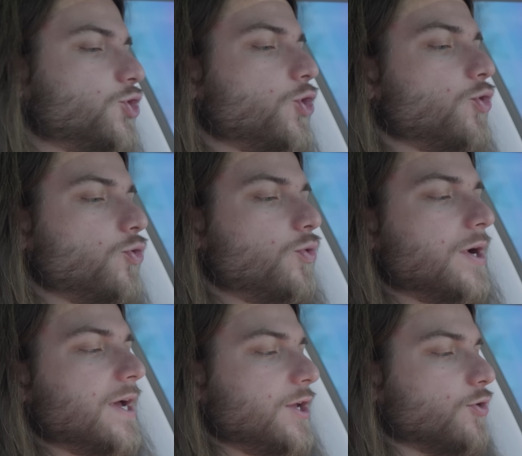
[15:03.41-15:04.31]
to
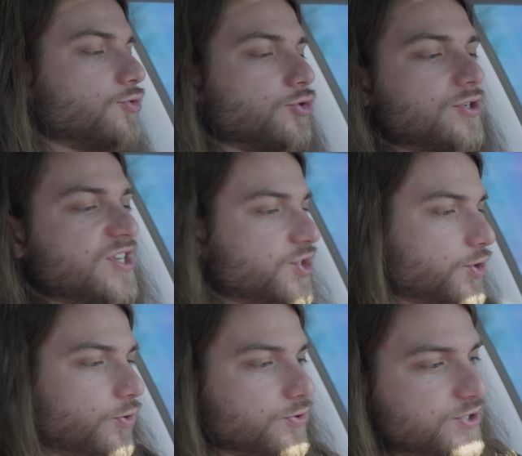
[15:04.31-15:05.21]
your
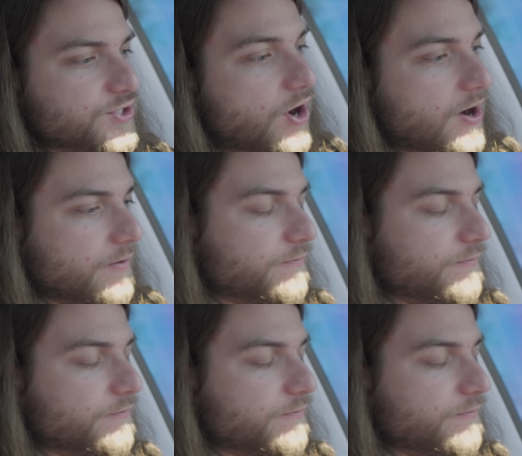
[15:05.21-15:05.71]
traditional stock